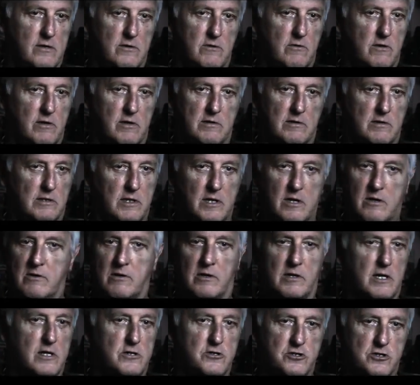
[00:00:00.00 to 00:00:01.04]
You can
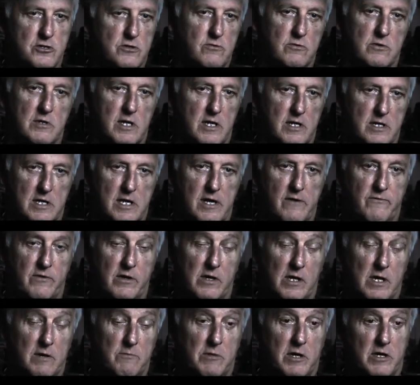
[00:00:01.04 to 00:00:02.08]
literally shoot
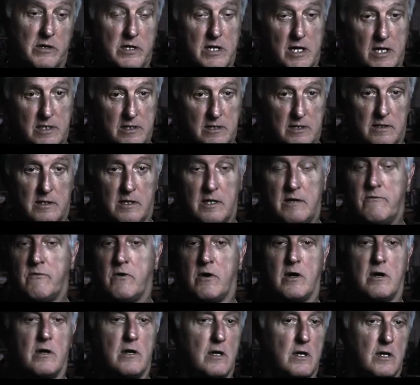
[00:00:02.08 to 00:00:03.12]
indefinitely, but they
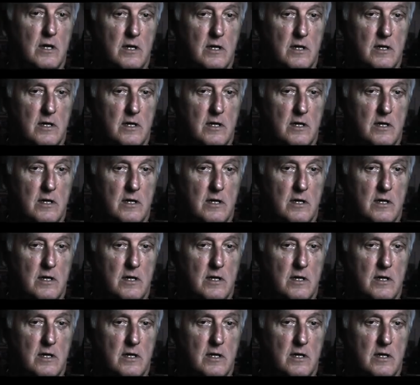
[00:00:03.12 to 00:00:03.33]
deliver